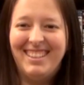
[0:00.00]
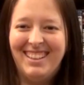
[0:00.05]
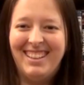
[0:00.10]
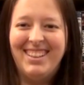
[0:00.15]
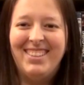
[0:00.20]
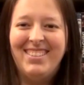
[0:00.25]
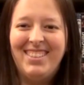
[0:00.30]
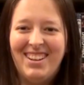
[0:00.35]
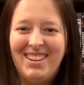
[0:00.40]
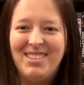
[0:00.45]

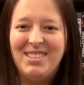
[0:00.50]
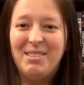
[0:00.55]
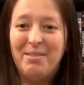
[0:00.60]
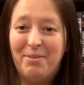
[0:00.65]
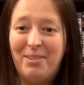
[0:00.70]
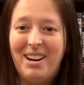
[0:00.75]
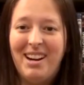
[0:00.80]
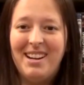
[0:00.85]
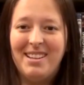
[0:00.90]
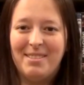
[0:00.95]
Yeah, nice. I was
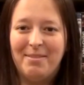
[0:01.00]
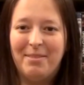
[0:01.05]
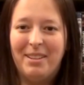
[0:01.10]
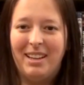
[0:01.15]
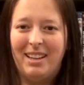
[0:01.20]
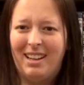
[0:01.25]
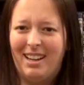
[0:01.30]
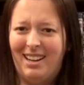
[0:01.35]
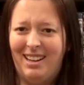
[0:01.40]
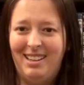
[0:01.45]
surprised. I'm
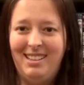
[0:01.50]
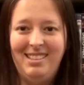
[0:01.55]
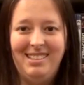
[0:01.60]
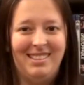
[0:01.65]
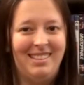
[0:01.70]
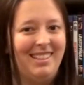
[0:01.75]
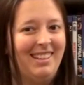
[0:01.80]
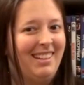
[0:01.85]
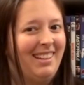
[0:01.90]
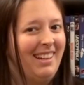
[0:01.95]
like, I
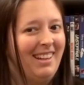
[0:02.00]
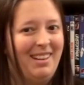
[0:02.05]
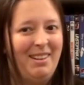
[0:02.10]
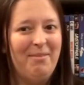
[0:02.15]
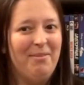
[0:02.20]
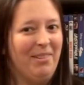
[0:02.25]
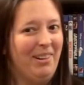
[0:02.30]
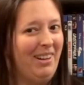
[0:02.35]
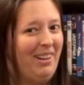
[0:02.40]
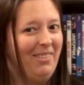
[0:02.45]
didn't think
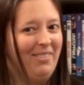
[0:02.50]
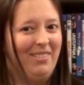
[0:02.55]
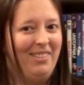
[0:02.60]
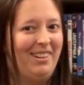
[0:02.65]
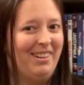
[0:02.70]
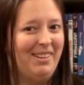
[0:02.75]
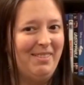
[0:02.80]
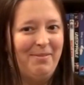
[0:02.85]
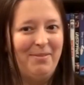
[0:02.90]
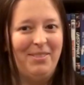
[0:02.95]
anybody
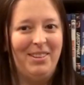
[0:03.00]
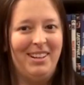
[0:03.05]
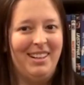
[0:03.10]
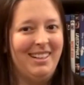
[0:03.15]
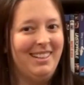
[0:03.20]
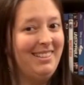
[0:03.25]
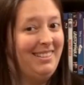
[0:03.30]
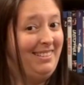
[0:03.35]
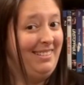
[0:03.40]
would, like.